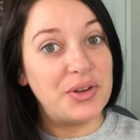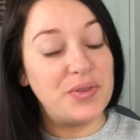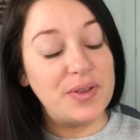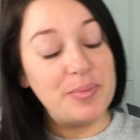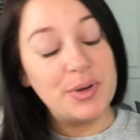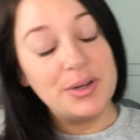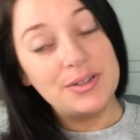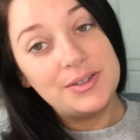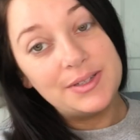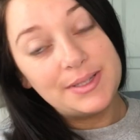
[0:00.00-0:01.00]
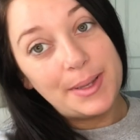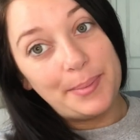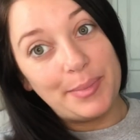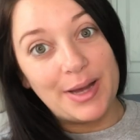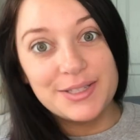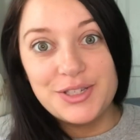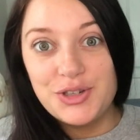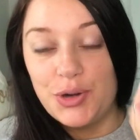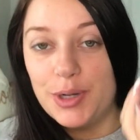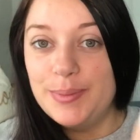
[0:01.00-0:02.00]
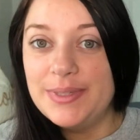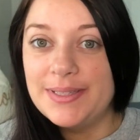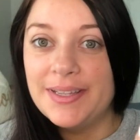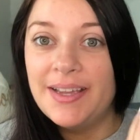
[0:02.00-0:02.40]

November's BoxyCharms.